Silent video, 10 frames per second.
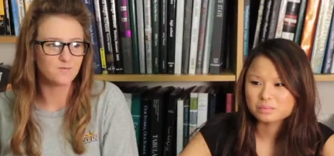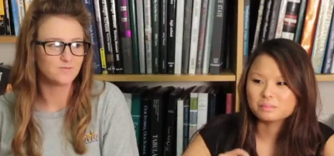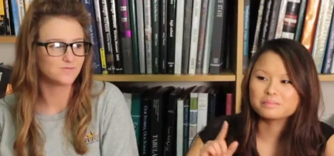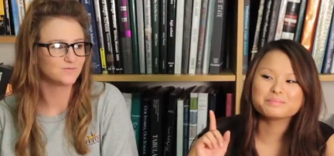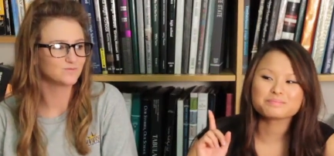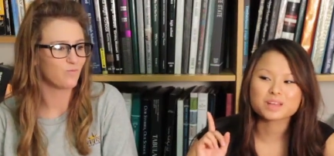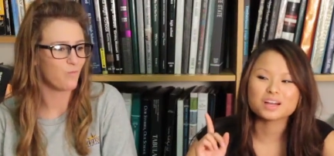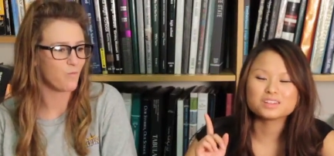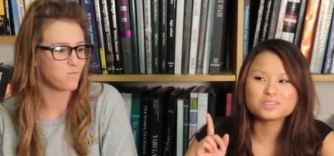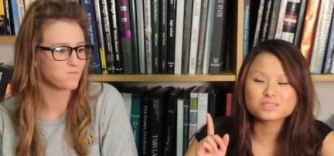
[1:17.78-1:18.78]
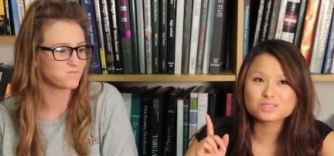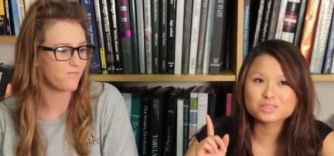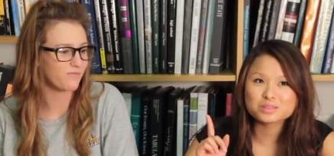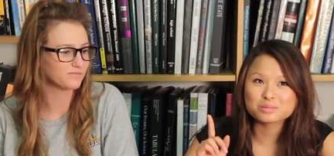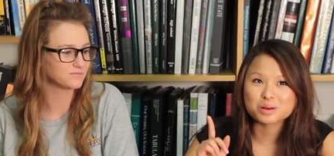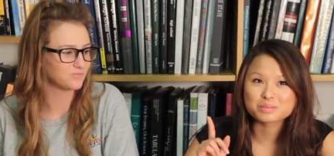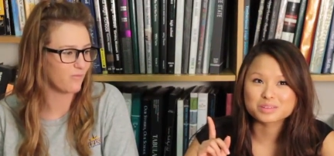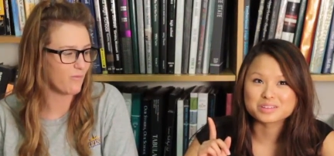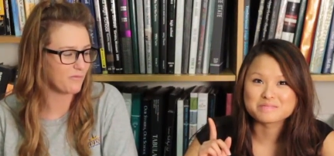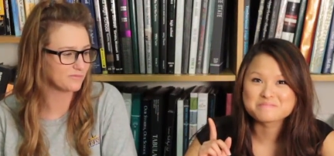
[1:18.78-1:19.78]
Speaker 1: Mm, I tasted a little
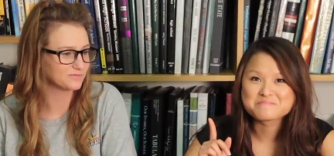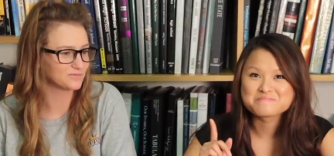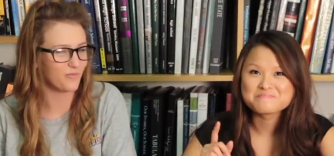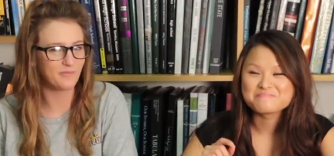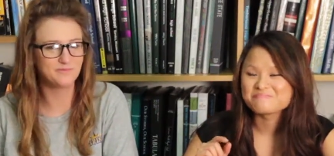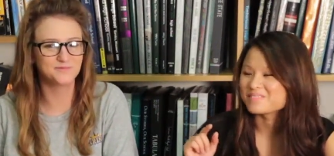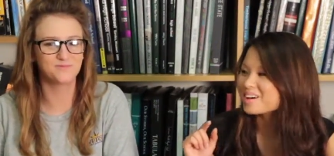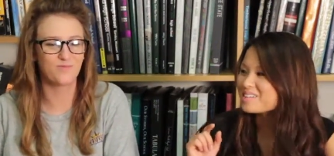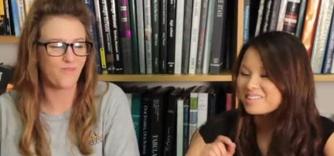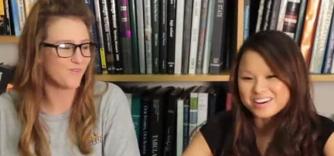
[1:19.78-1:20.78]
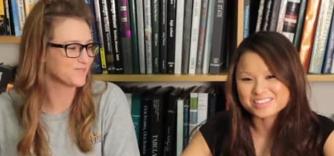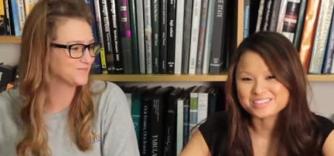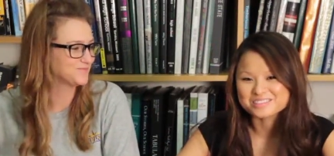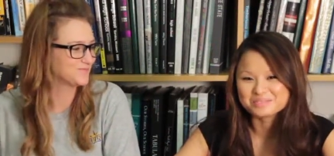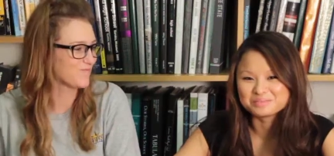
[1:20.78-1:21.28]
pumpkin. Not a lot though.